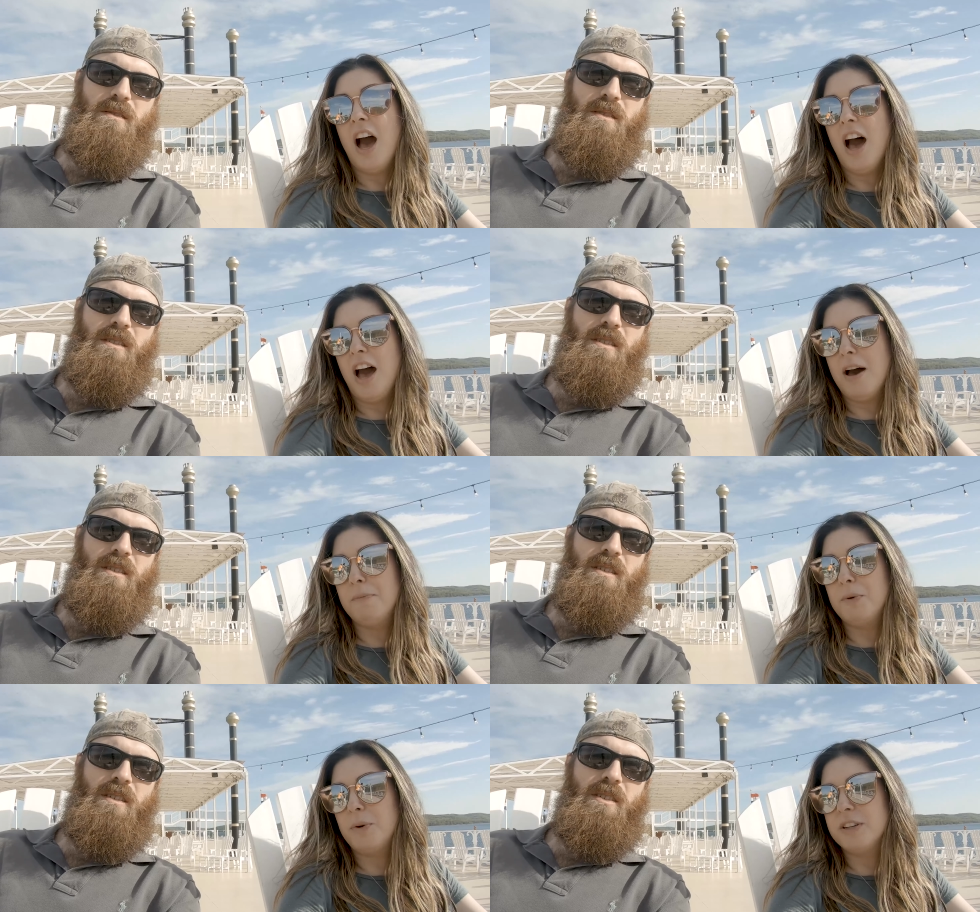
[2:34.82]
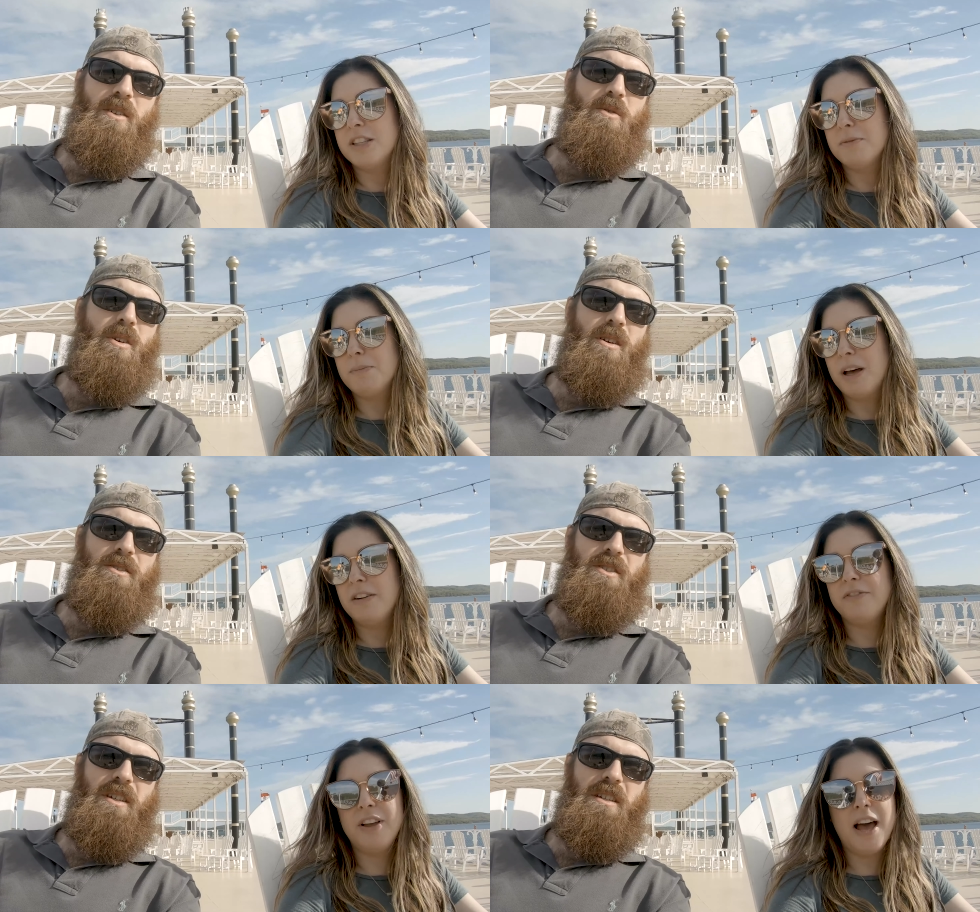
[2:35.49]
Speaker 1: Um, we went to the
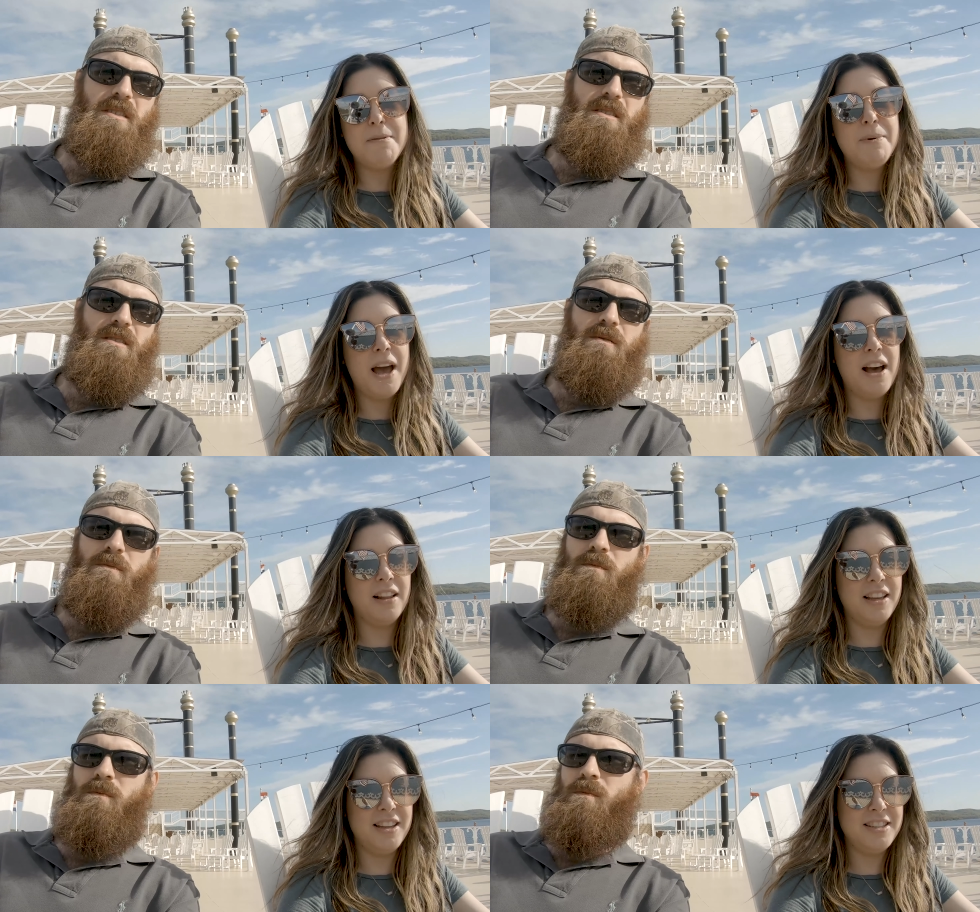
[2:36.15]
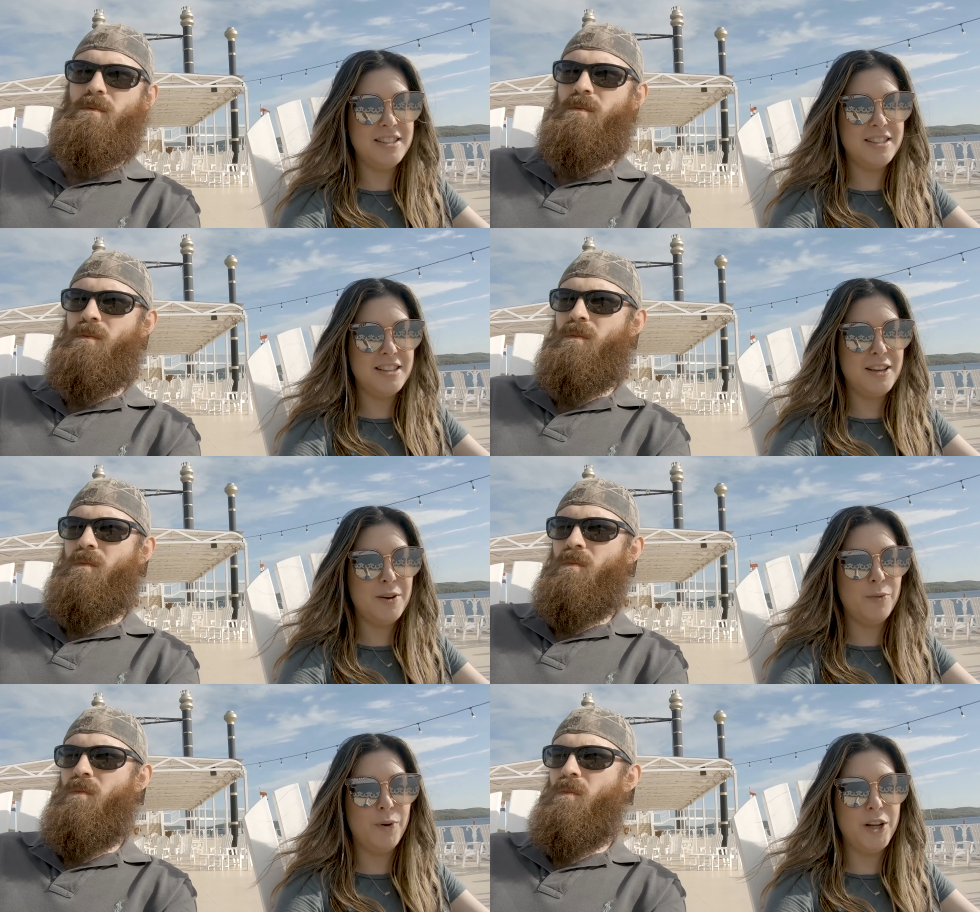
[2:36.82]
Butterfly seat. Palace,
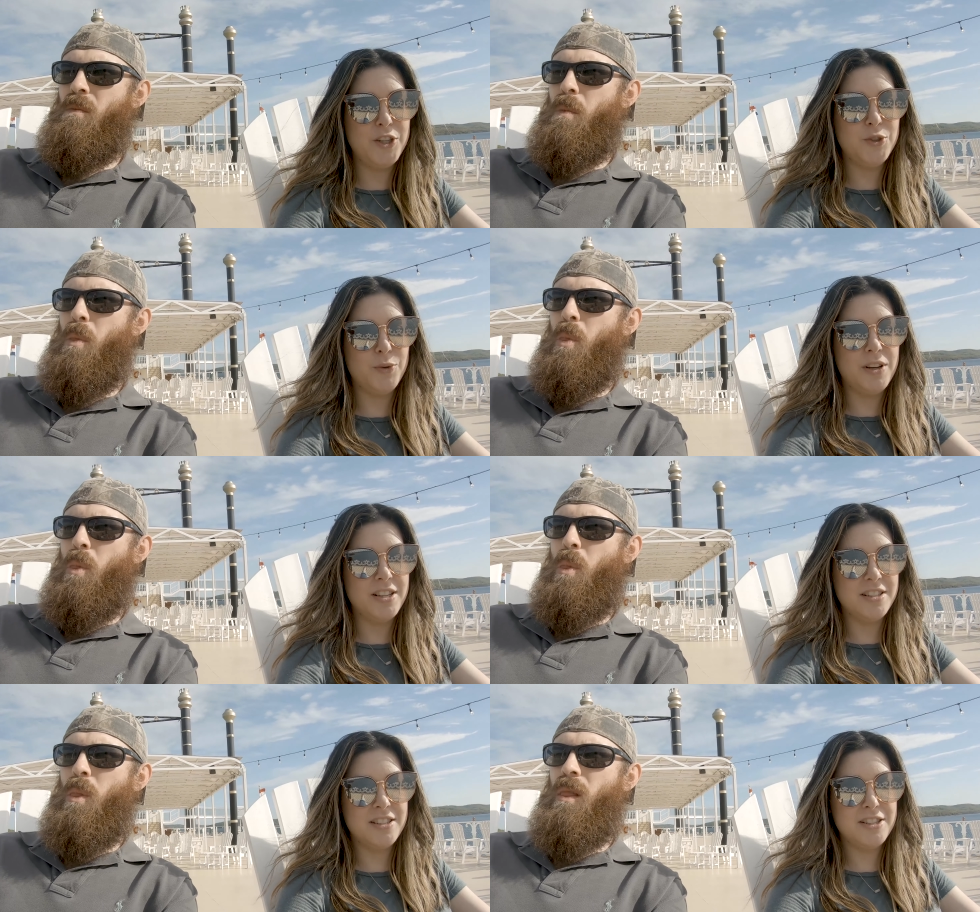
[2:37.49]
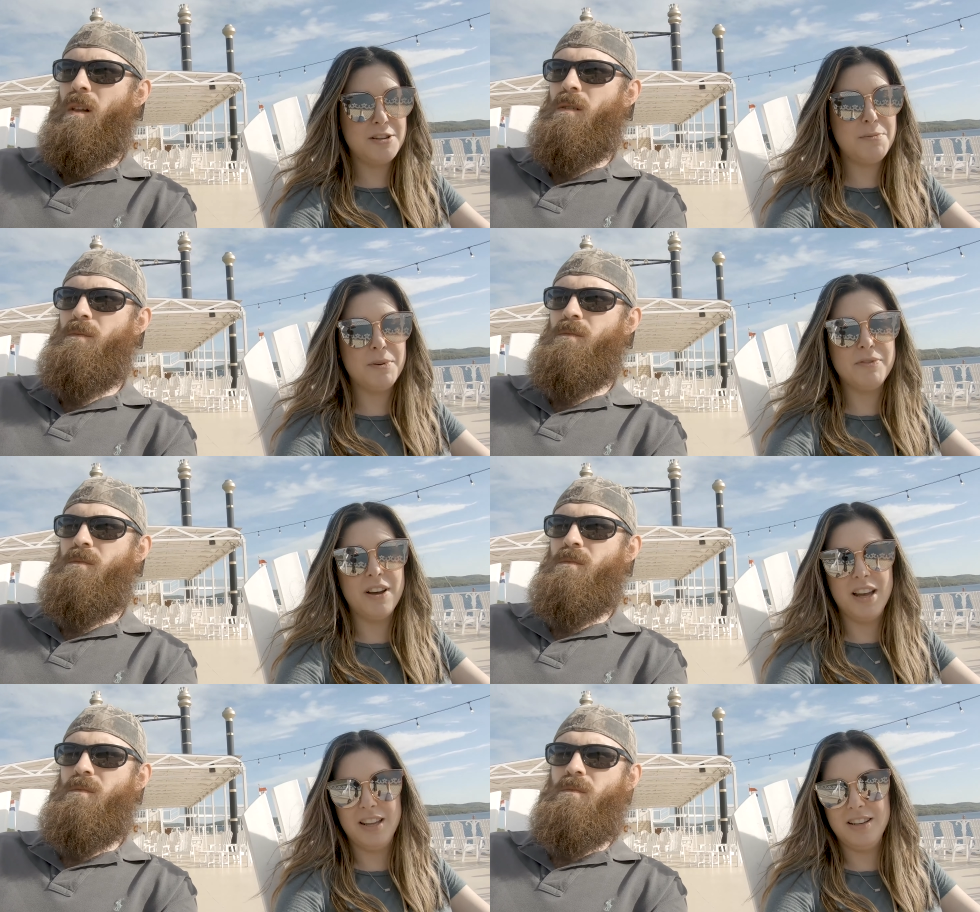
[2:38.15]
which was super
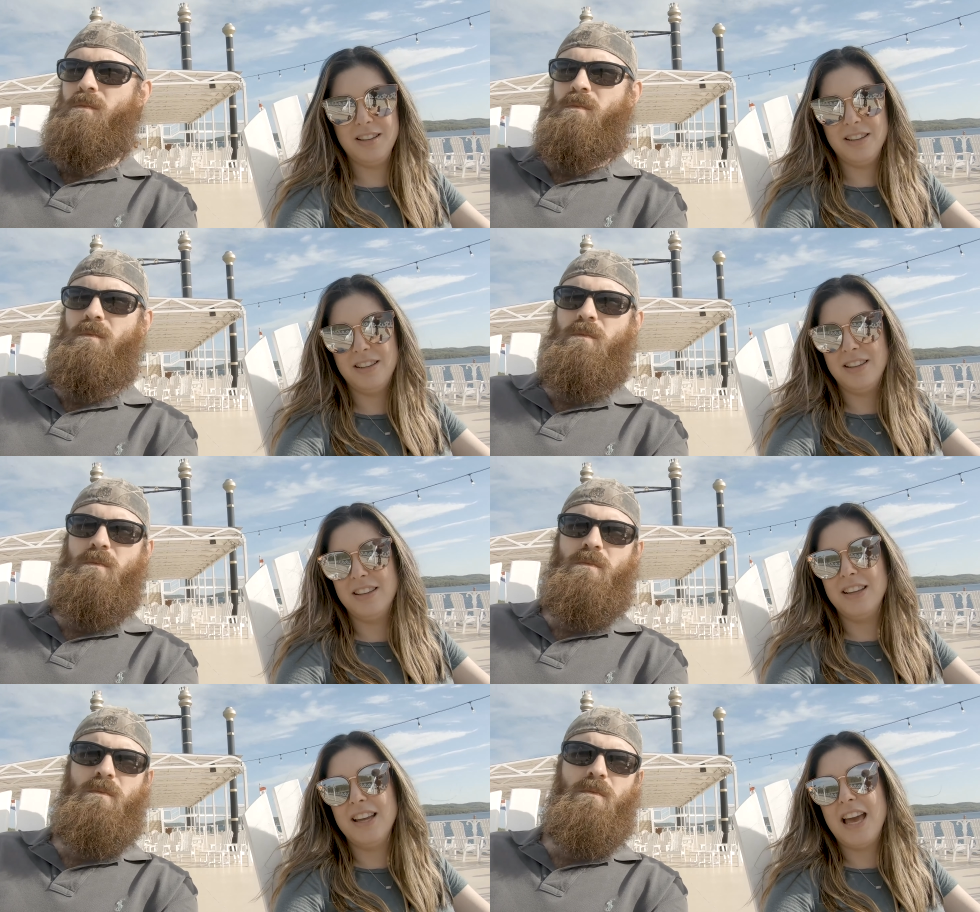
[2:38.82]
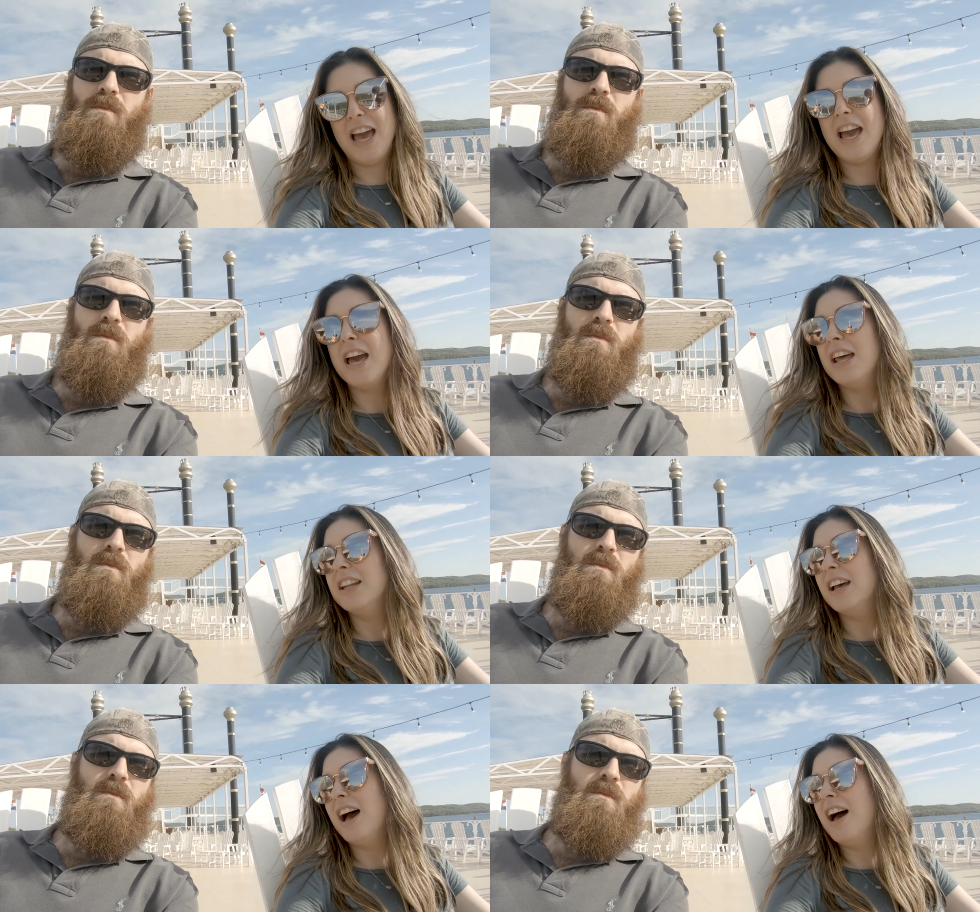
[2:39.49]
fun,
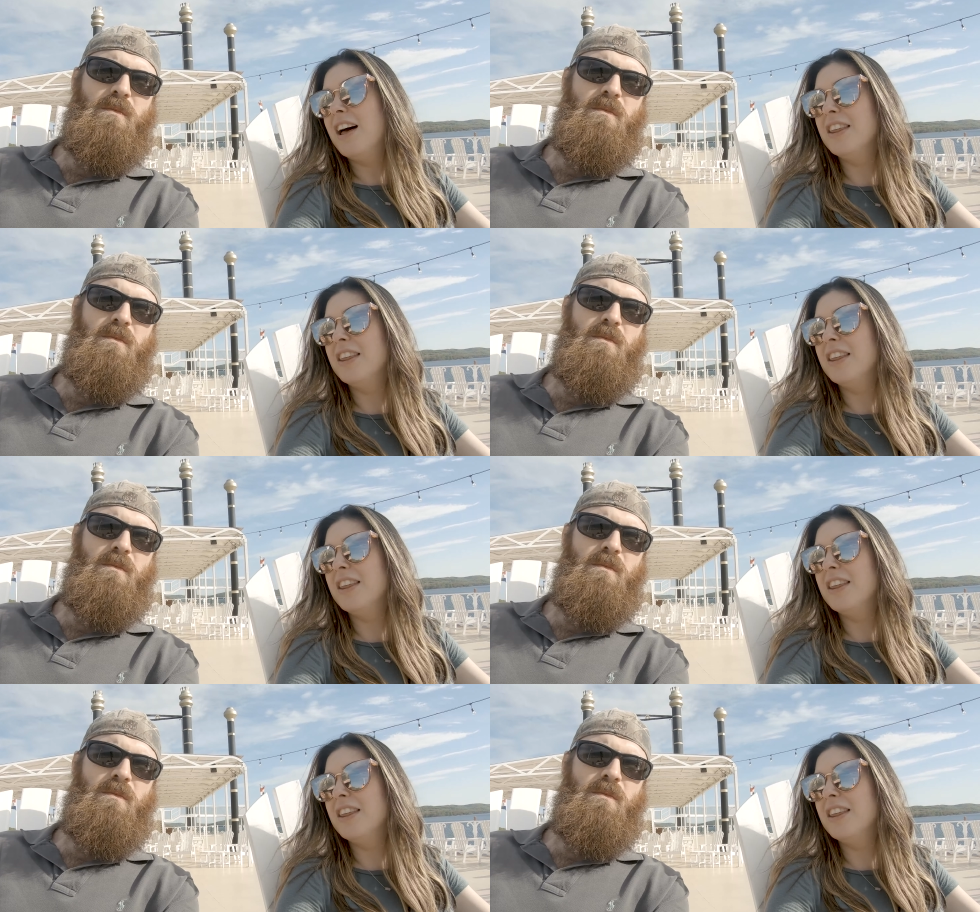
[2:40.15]
and uh,